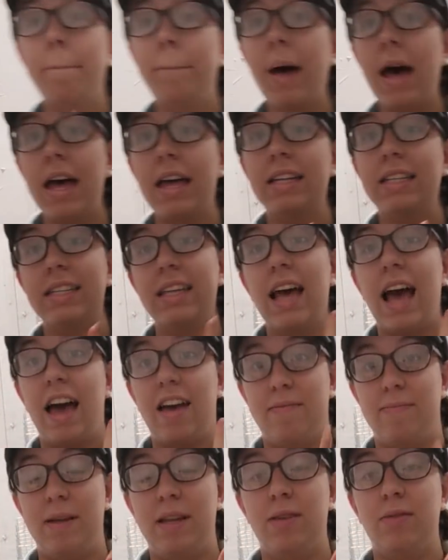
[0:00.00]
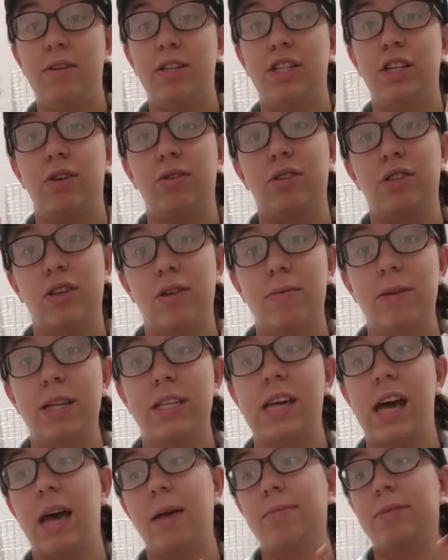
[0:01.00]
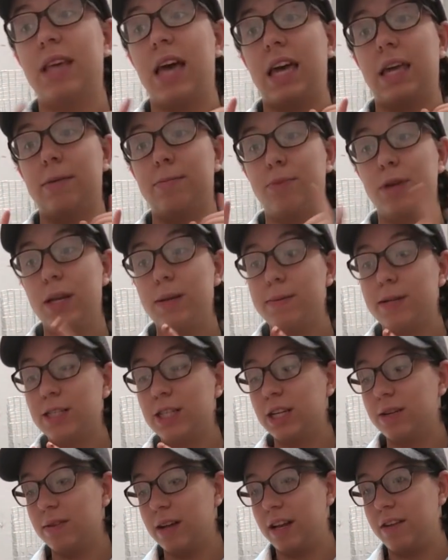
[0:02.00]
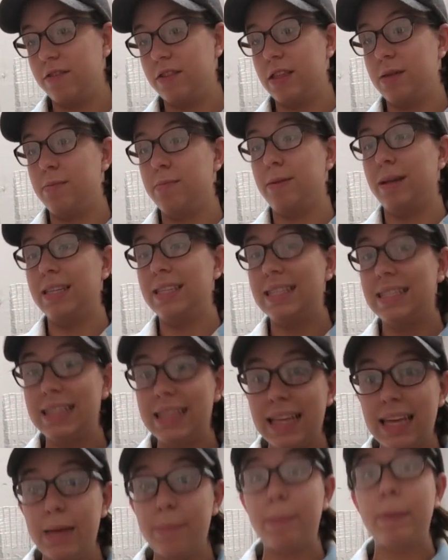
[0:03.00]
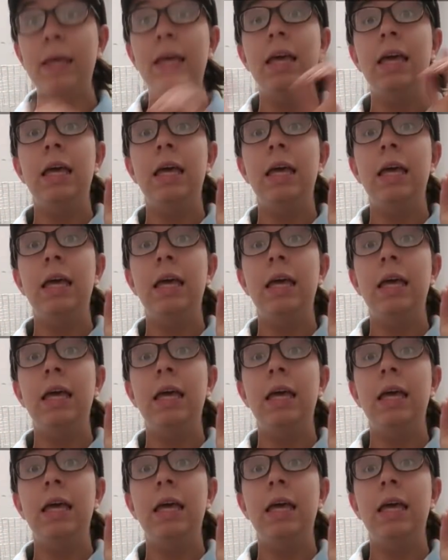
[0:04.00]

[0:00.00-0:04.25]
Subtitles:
But, I've been to a show so many times, I can pretty much get ready for them in my sleep.